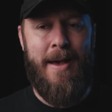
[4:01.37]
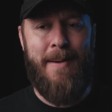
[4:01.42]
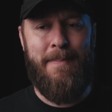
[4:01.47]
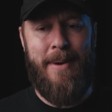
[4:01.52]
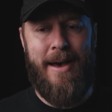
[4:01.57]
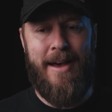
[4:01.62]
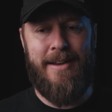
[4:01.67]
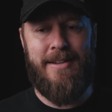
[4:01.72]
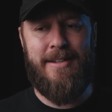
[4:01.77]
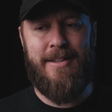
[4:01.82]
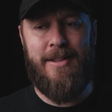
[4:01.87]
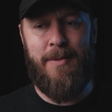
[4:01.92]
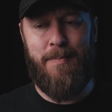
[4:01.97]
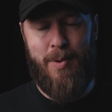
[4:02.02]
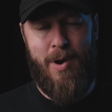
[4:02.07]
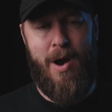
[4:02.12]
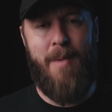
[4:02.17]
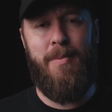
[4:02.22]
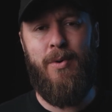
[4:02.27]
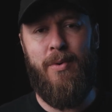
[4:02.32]
But the
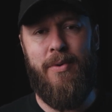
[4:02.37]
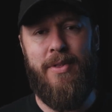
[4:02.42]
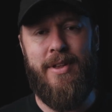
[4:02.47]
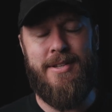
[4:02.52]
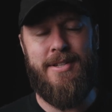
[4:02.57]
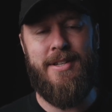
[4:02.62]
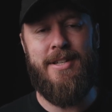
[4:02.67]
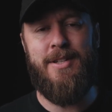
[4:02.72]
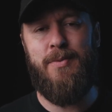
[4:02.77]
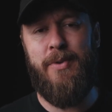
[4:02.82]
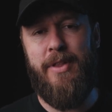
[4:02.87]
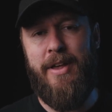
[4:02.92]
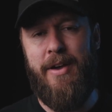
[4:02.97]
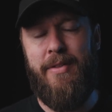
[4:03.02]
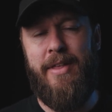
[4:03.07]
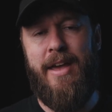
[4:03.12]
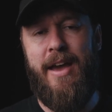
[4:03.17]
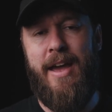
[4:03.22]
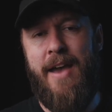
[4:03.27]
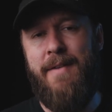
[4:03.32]
problem with this is,
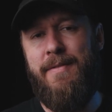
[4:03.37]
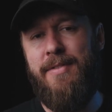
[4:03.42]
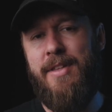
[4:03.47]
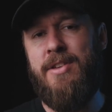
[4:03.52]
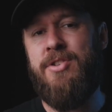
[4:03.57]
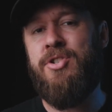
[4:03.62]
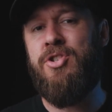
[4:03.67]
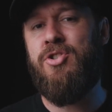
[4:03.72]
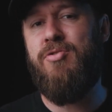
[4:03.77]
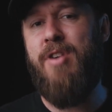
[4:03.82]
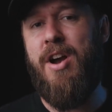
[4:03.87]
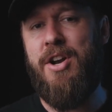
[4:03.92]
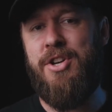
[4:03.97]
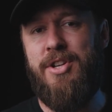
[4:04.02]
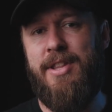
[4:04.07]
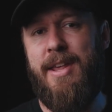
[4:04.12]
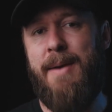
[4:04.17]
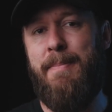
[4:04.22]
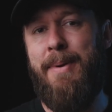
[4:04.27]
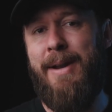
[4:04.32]
without having that
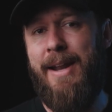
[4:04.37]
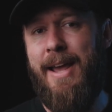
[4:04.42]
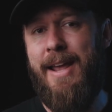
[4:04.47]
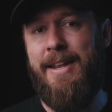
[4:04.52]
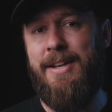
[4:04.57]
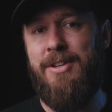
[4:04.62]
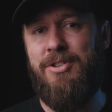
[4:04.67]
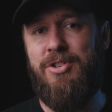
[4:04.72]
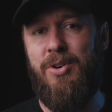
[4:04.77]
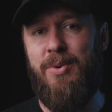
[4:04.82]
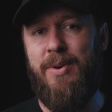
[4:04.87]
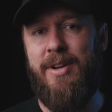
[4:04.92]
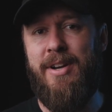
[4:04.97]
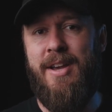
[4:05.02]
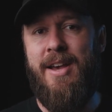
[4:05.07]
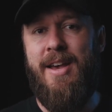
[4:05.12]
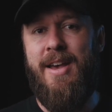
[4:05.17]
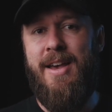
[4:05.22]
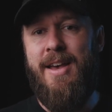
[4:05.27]
structure, that planning to it,